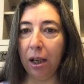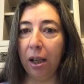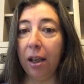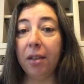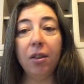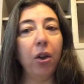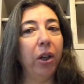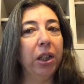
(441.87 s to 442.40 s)

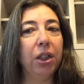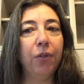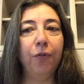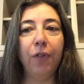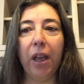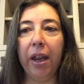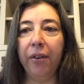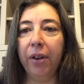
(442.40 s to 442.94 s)
is going to
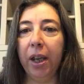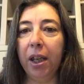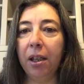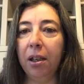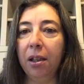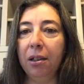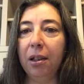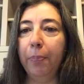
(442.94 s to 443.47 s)
vary
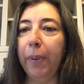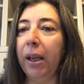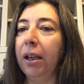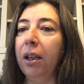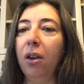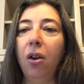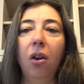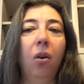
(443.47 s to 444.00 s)

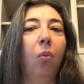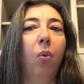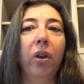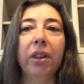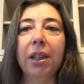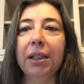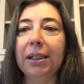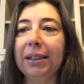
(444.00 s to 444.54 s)
depending on
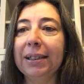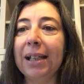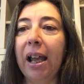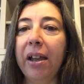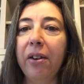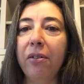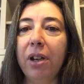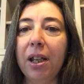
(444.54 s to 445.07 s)
what the
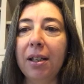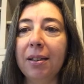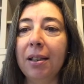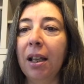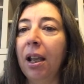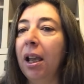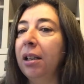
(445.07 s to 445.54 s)
desire is,